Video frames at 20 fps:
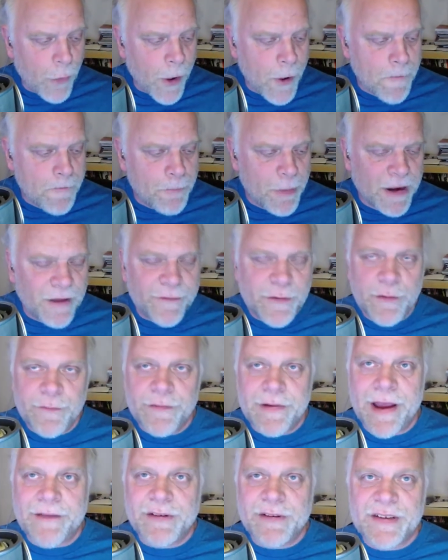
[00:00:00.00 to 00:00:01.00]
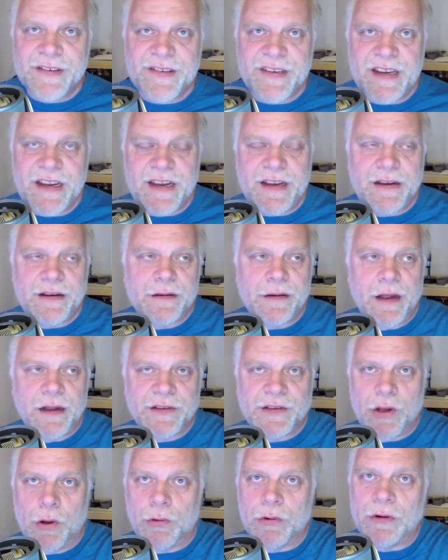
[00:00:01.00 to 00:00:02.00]
But if you've never seen a
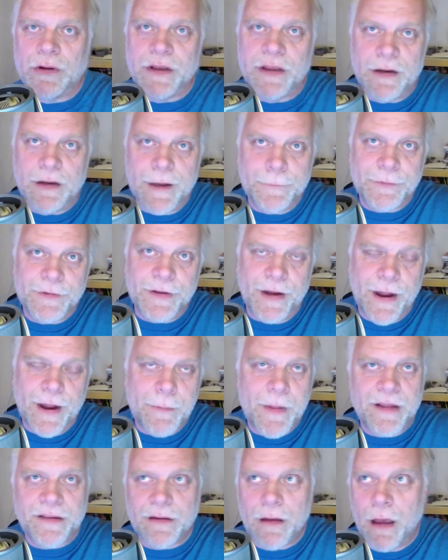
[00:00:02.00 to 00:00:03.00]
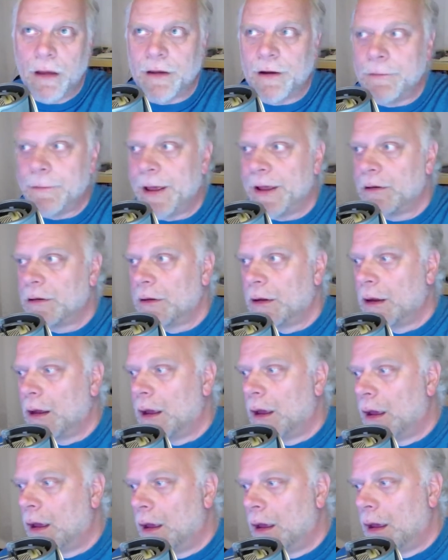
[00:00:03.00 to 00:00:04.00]
total eclipse, and I'm not talking about
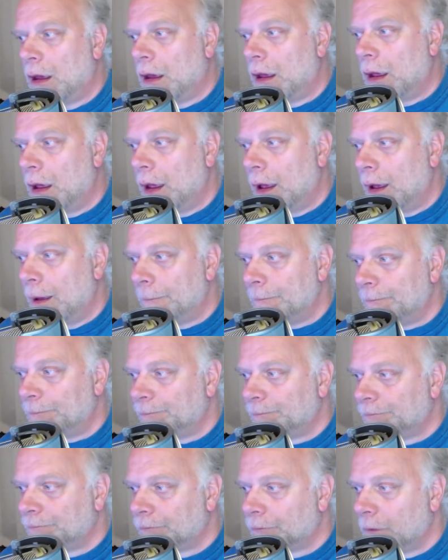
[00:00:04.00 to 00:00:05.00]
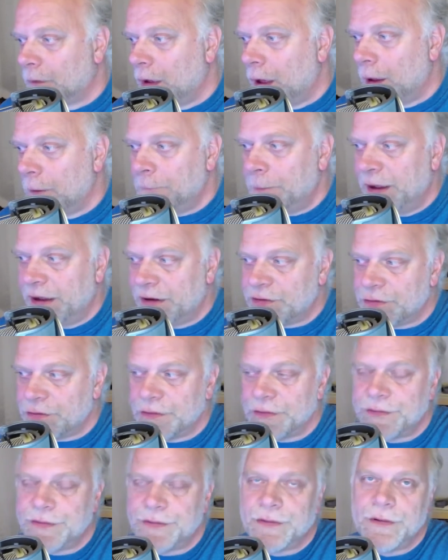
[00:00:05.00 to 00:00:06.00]
on
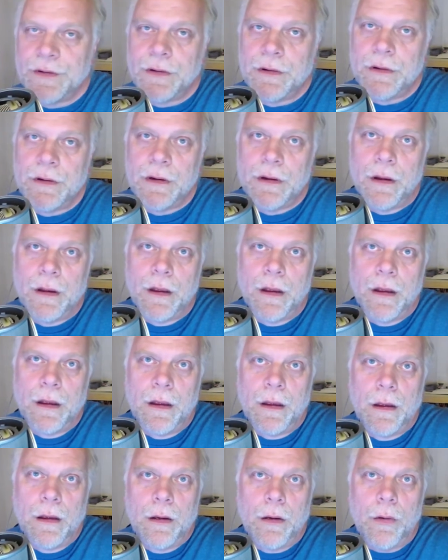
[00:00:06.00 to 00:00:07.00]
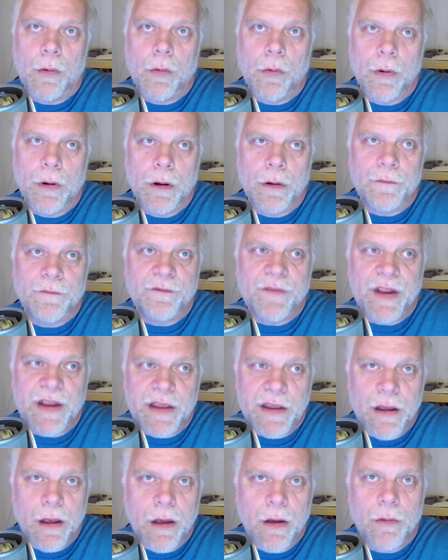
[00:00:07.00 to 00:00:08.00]
pictures or
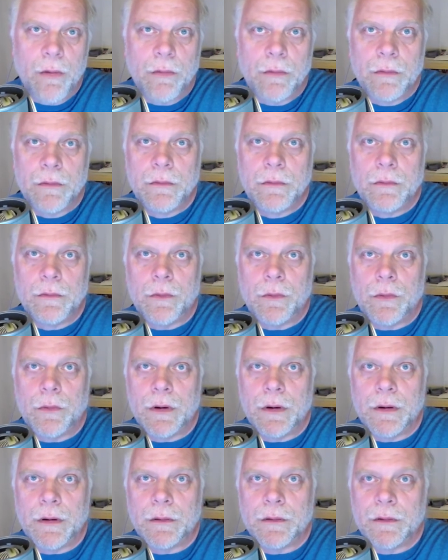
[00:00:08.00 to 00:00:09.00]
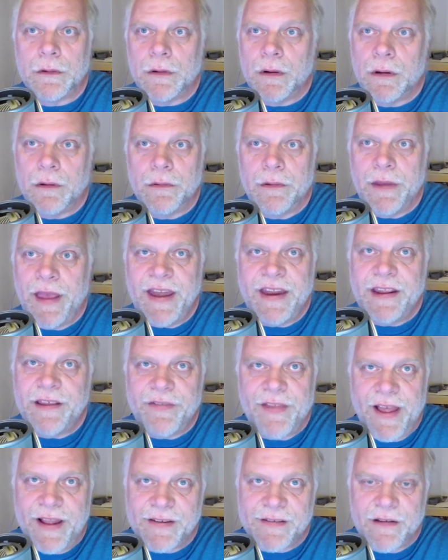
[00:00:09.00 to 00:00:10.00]
video or, you know, any of
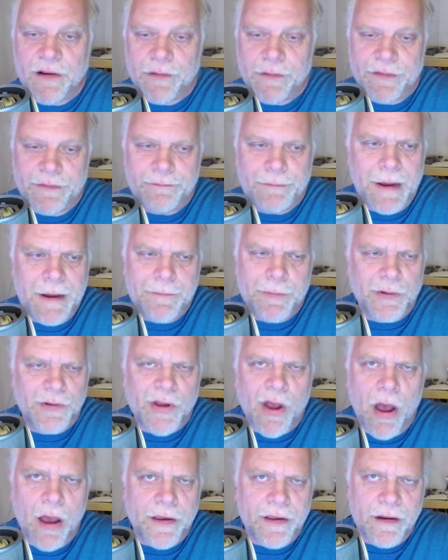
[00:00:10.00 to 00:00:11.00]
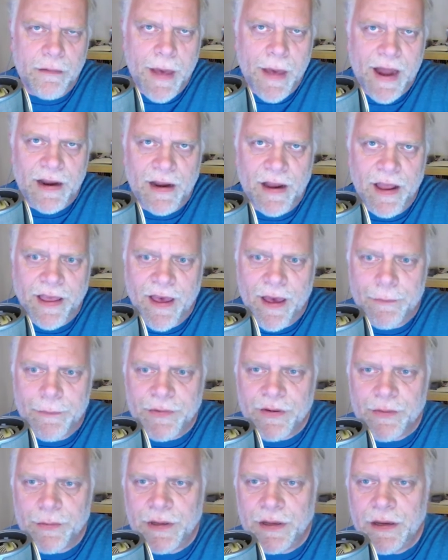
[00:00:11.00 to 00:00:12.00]
that, or people talking about it like I'm
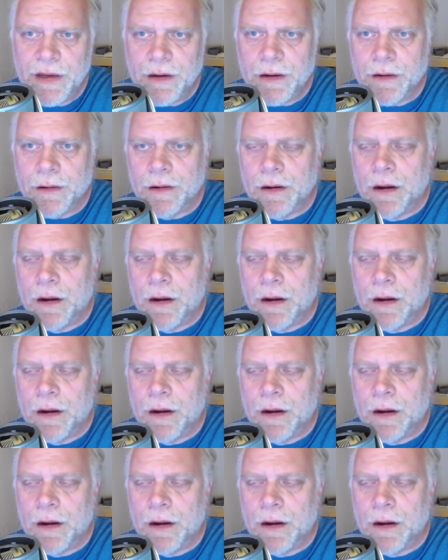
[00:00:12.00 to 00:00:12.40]
doing here,